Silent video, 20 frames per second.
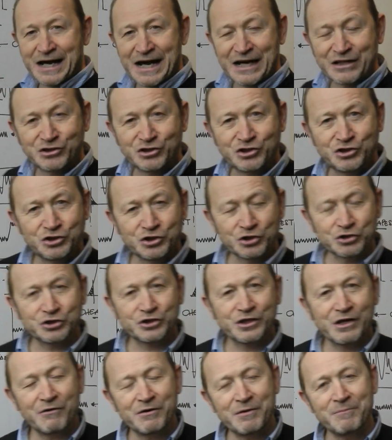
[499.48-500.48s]
it's
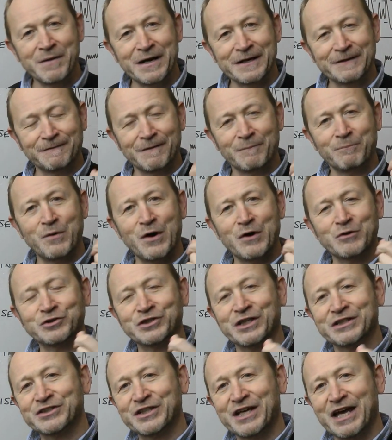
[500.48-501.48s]
just going to make the
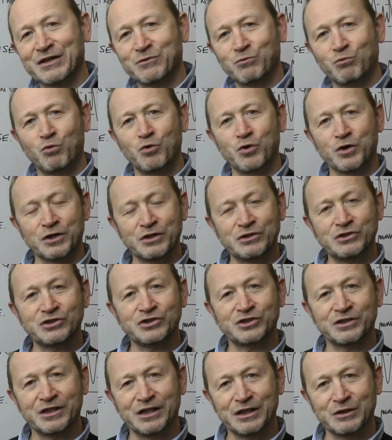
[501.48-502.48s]
process get
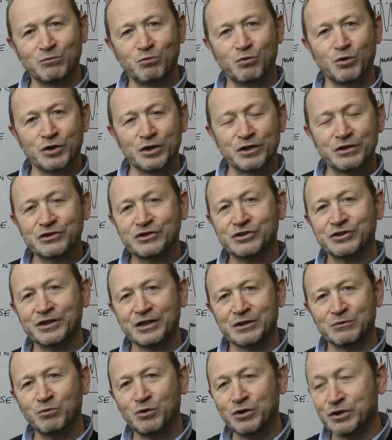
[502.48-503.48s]
worse and worse
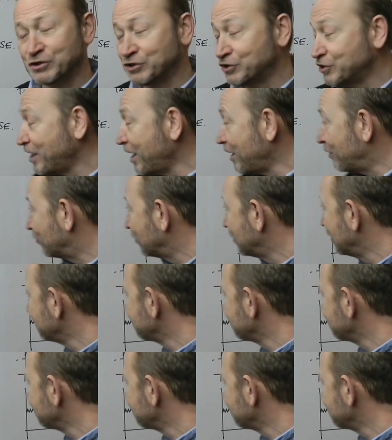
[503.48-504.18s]
and worse. Now,